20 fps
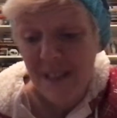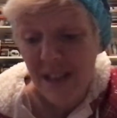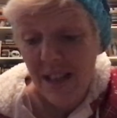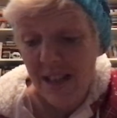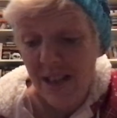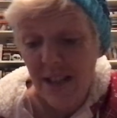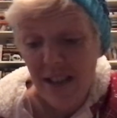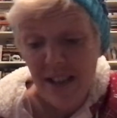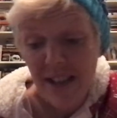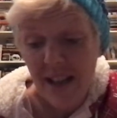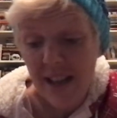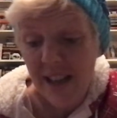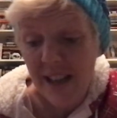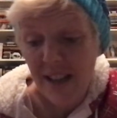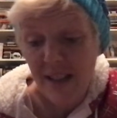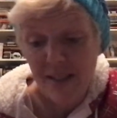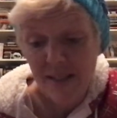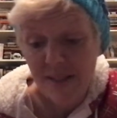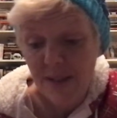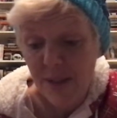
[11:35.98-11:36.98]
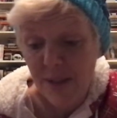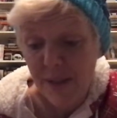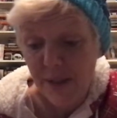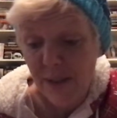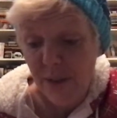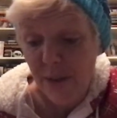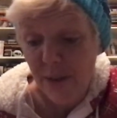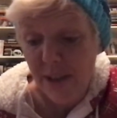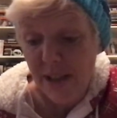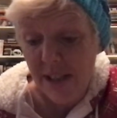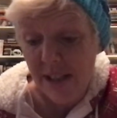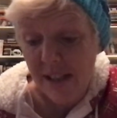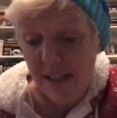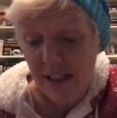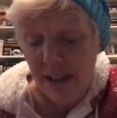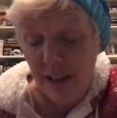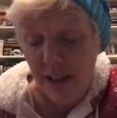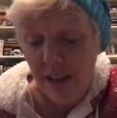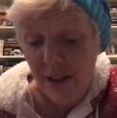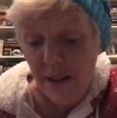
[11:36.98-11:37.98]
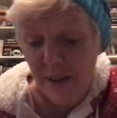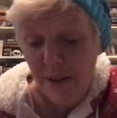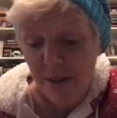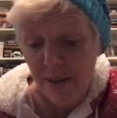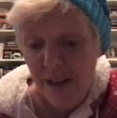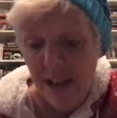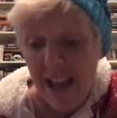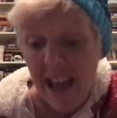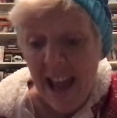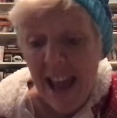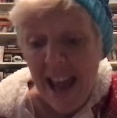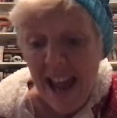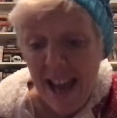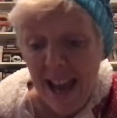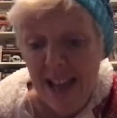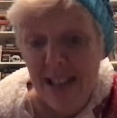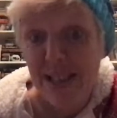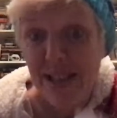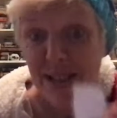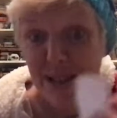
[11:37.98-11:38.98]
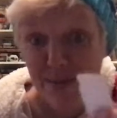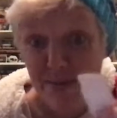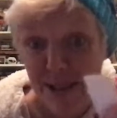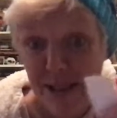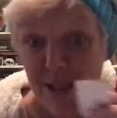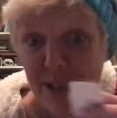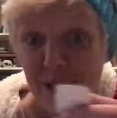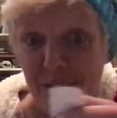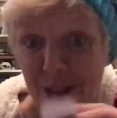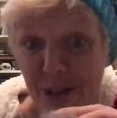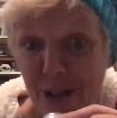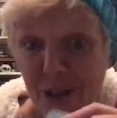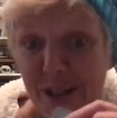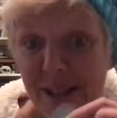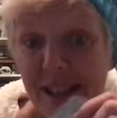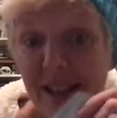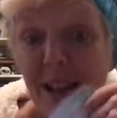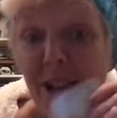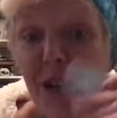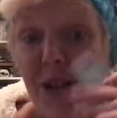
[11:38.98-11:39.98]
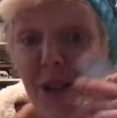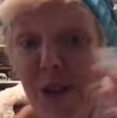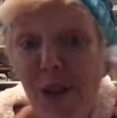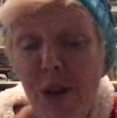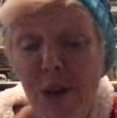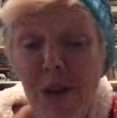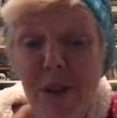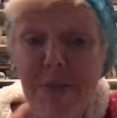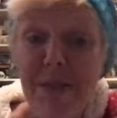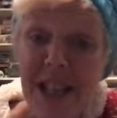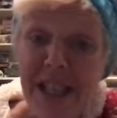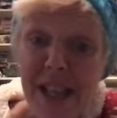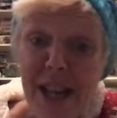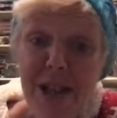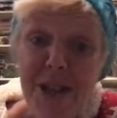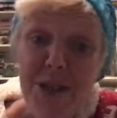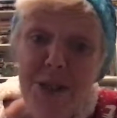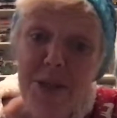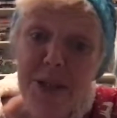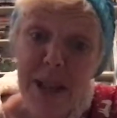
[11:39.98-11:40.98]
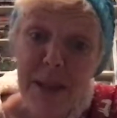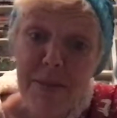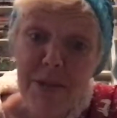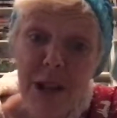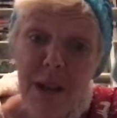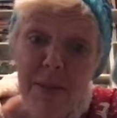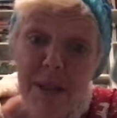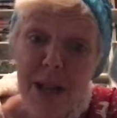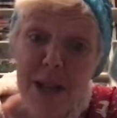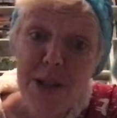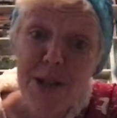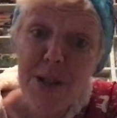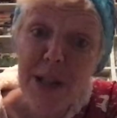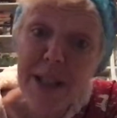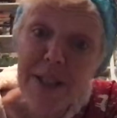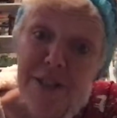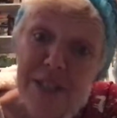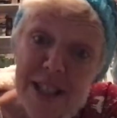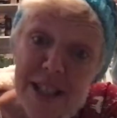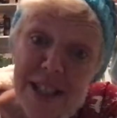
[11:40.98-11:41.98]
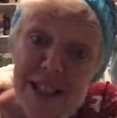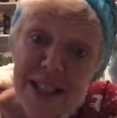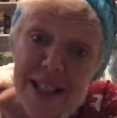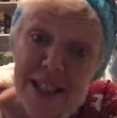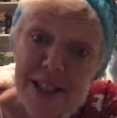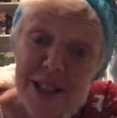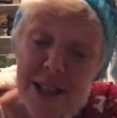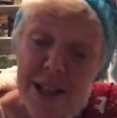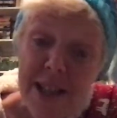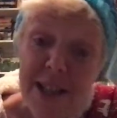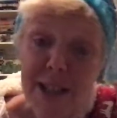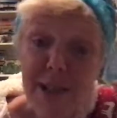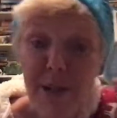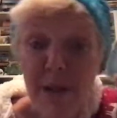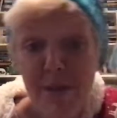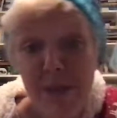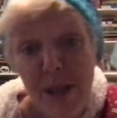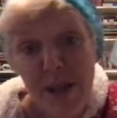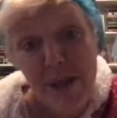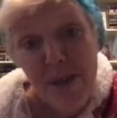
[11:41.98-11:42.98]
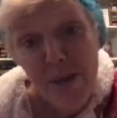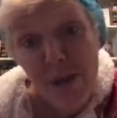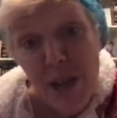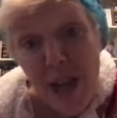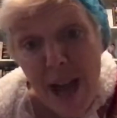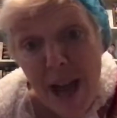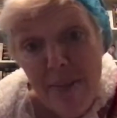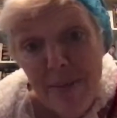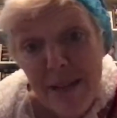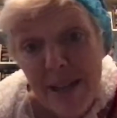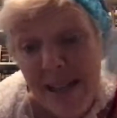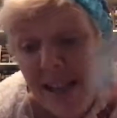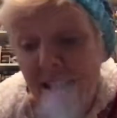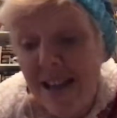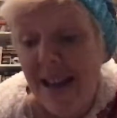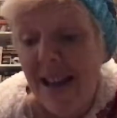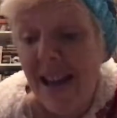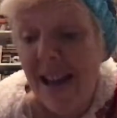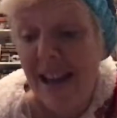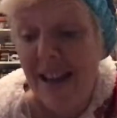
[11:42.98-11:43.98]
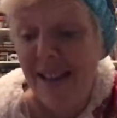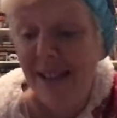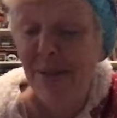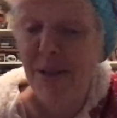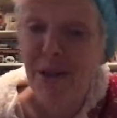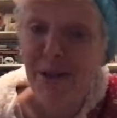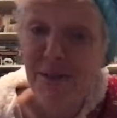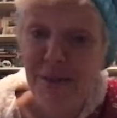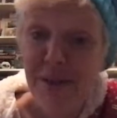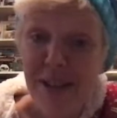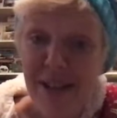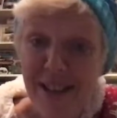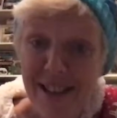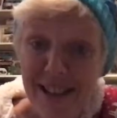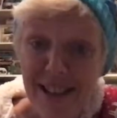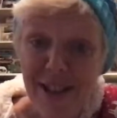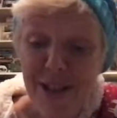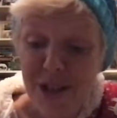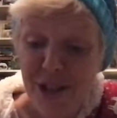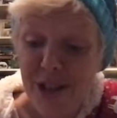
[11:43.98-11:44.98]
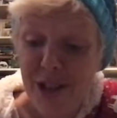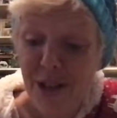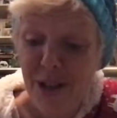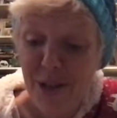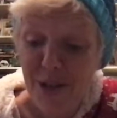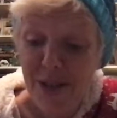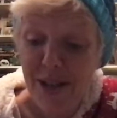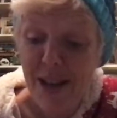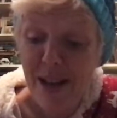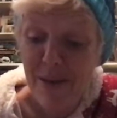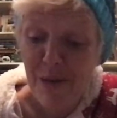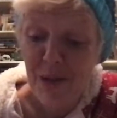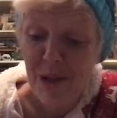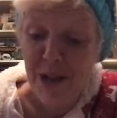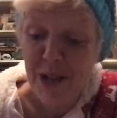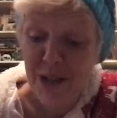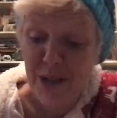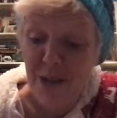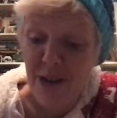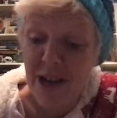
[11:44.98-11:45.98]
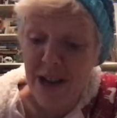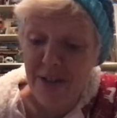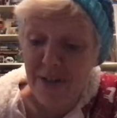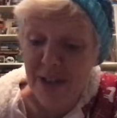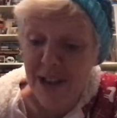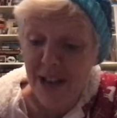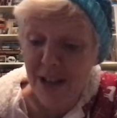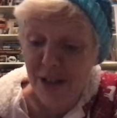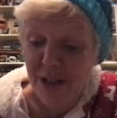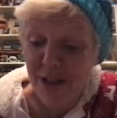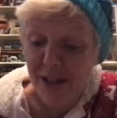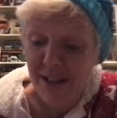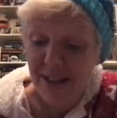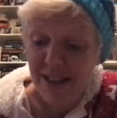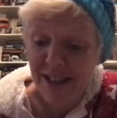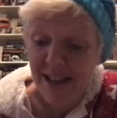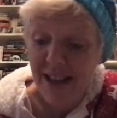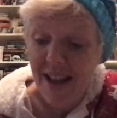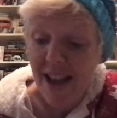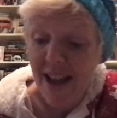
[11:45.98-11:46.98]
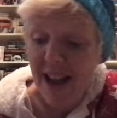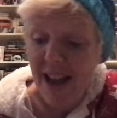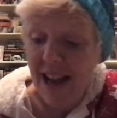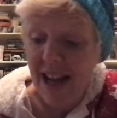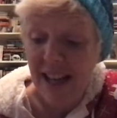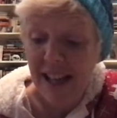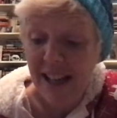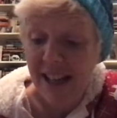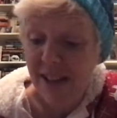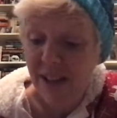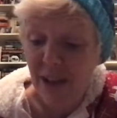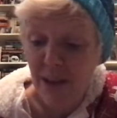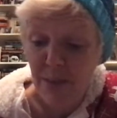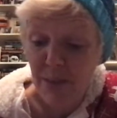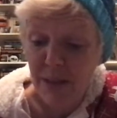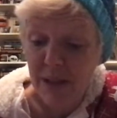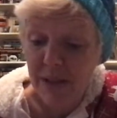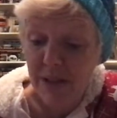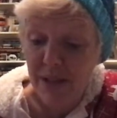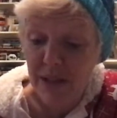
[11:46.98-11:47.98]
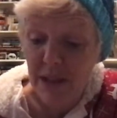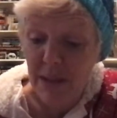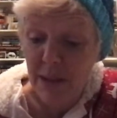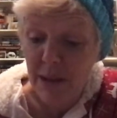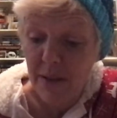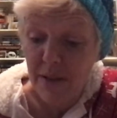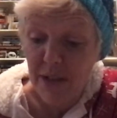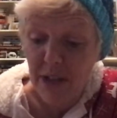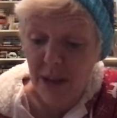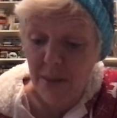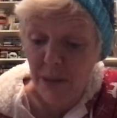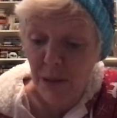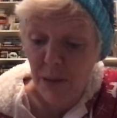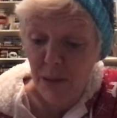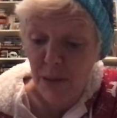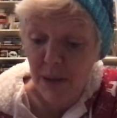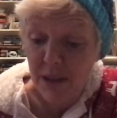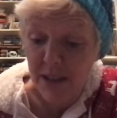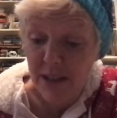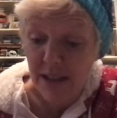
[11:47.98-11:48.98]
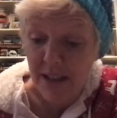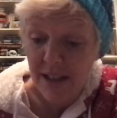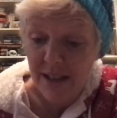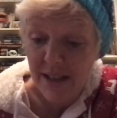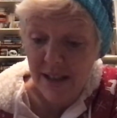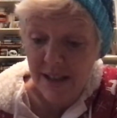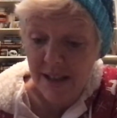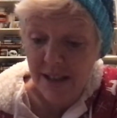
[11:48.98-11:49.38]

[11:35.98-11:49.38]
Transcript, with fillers: Donna, I don't even know what to say to you. And the mason jars. So, because I do, sometimes I do like vintage, sometimes I do shabby, and sometimes, as she knows, I'm going to do high fashion. I cannot believe the amount of time you put into this.